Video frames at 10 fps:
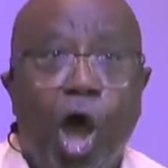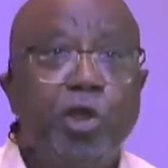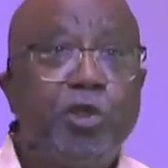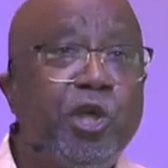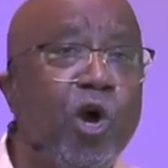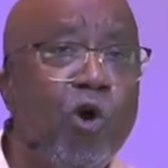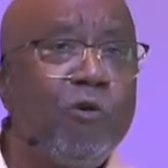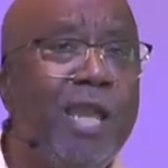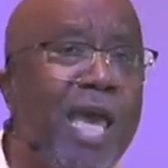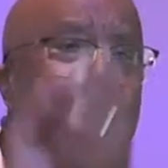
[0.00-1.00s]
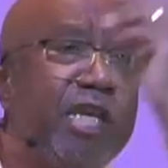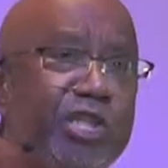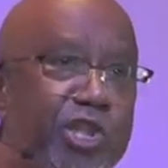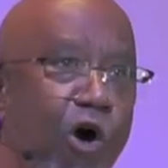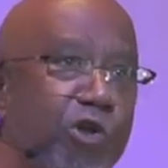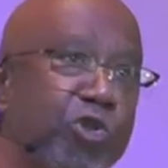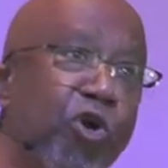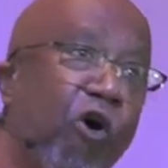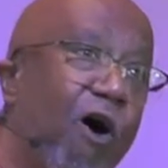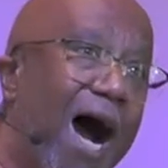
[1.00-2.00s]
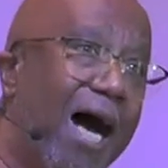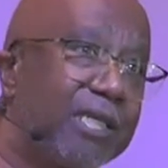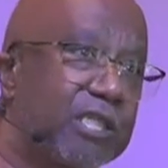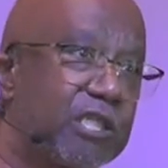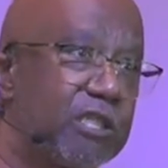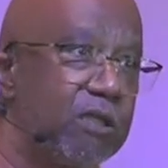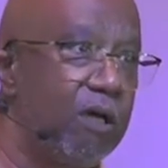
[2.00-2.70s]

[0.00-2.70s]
You need your Troas.